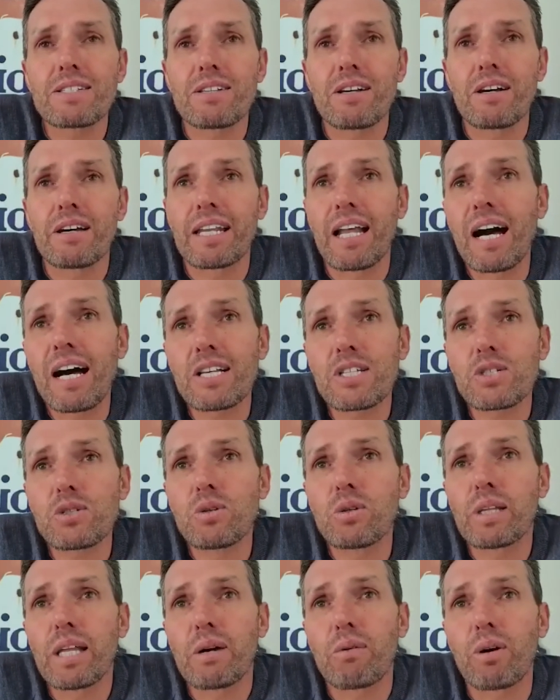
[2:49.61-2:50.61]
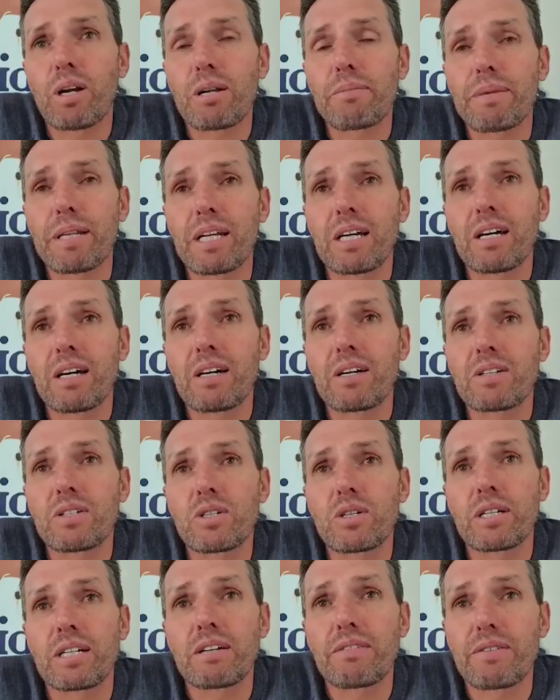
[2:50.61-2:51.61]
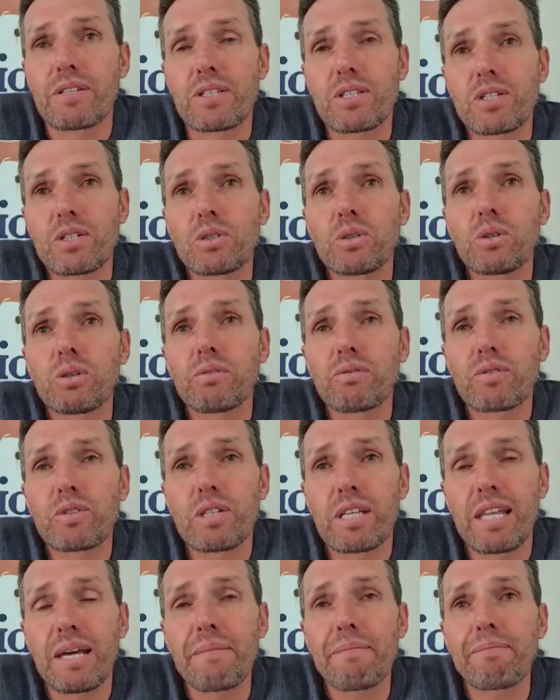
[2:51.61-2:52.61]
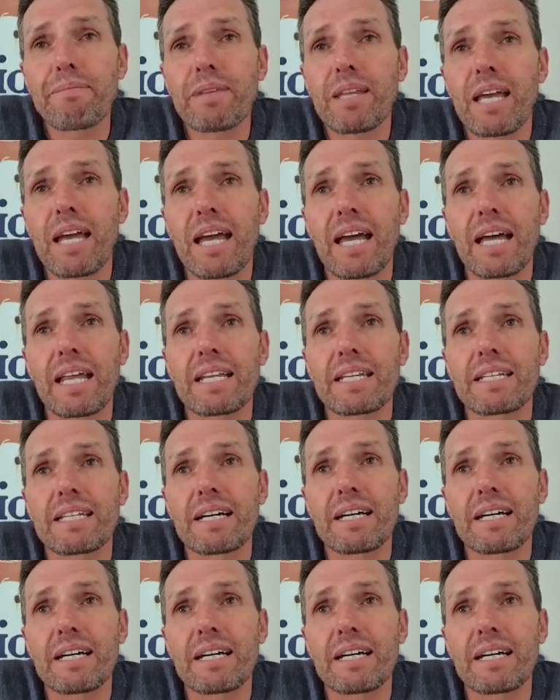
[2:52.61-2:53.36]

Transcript: So in high school, they wanted me to go to a different school to them, and